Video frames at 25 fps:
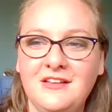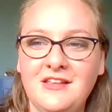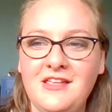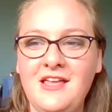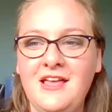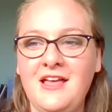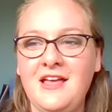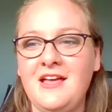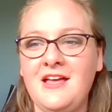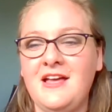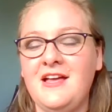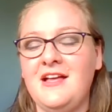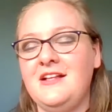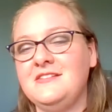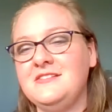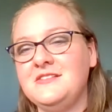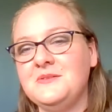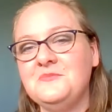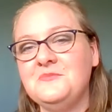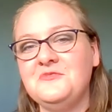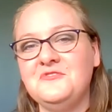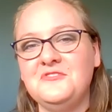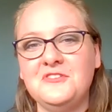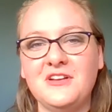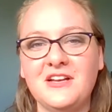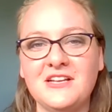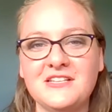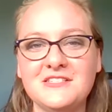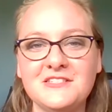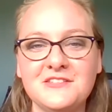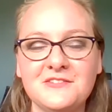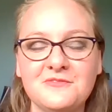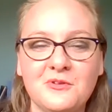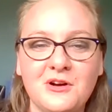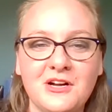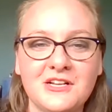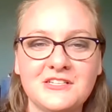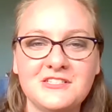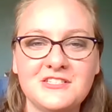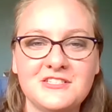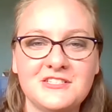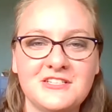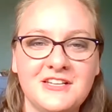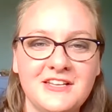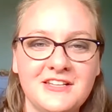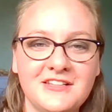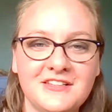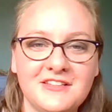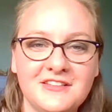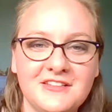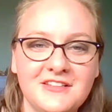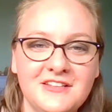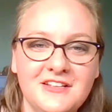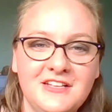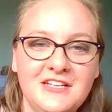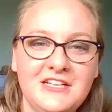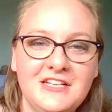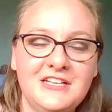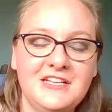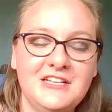Yeah, some of you guys have watched like